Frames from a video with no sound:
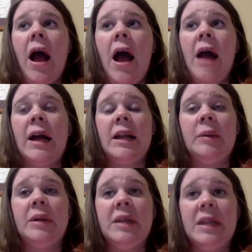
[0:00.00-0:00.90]
I got it in the
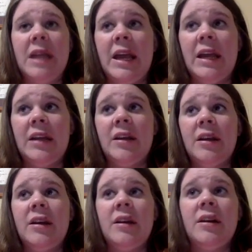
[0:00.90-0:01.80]
middle of the night.
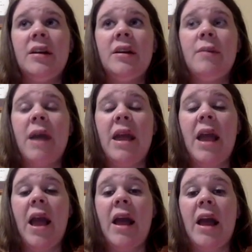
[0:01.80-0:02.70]
I
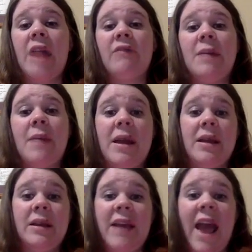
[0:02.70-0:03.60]
got it right in my
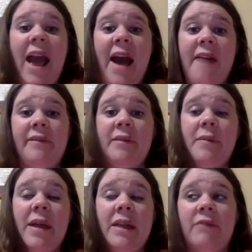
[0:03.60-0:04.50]

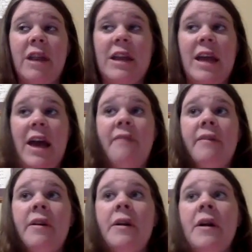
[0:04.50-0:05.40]
right calf.
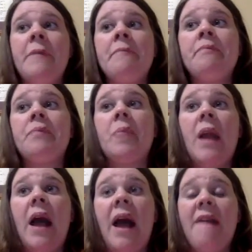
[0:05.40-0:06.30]

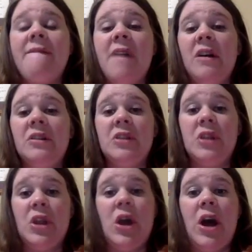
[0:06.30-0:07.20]
I felt
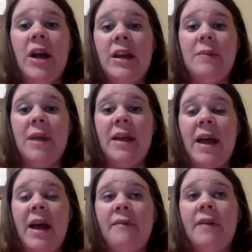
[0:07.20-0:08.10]
the knot in my
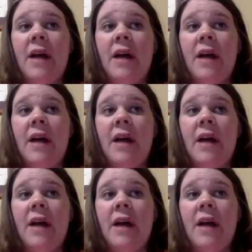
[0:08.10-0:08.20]
calf.